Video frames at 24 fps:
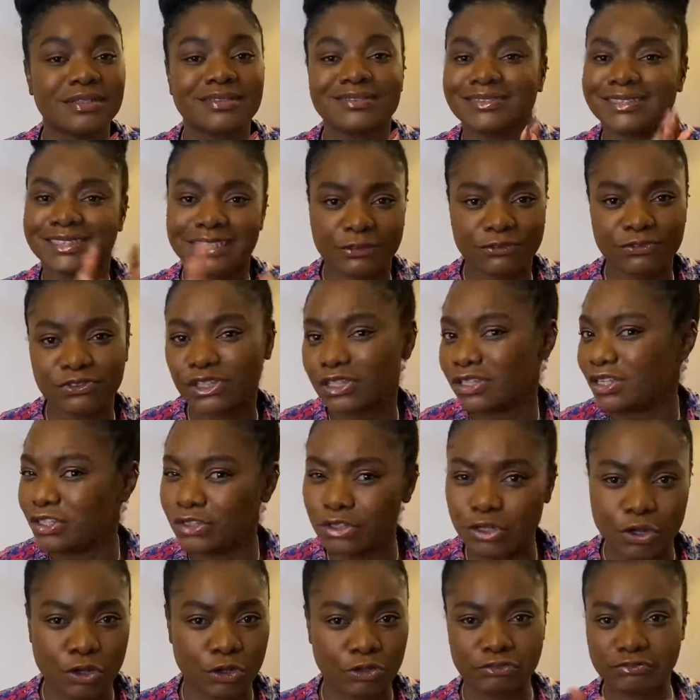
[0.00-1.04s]
definitely
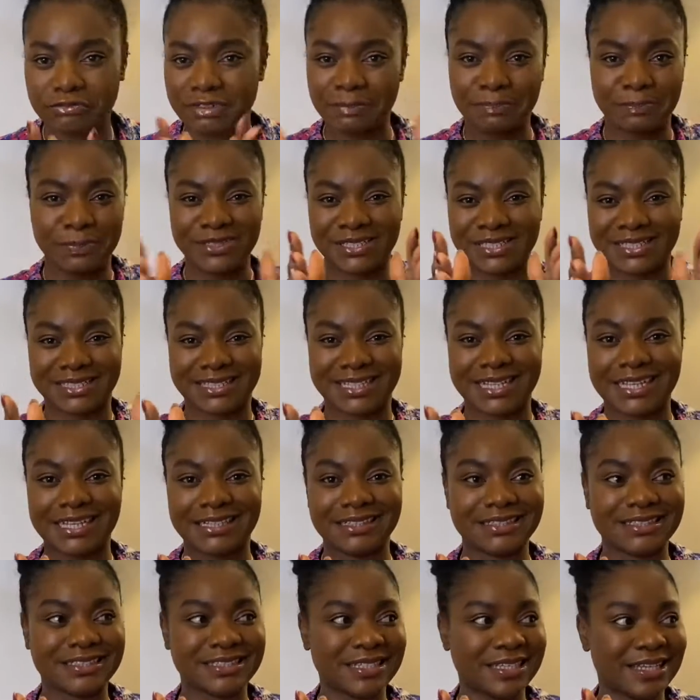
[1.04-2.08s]
not
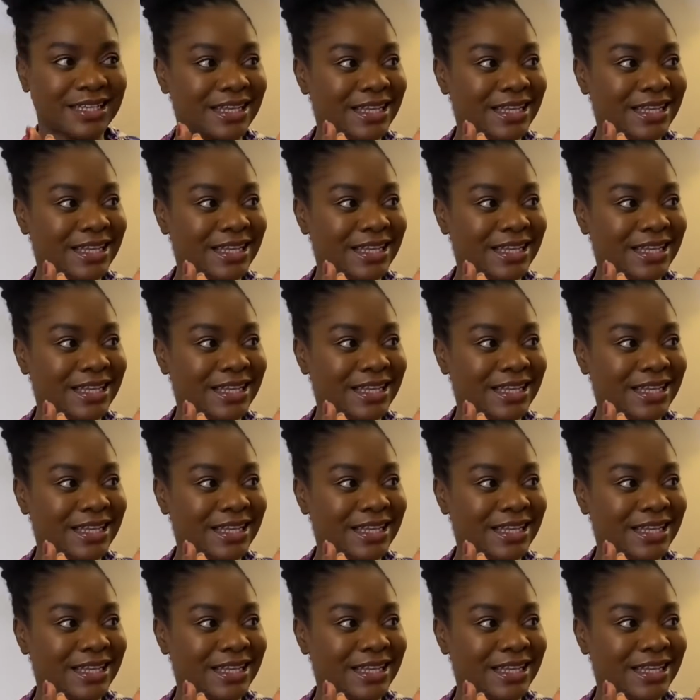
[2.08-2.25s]
100%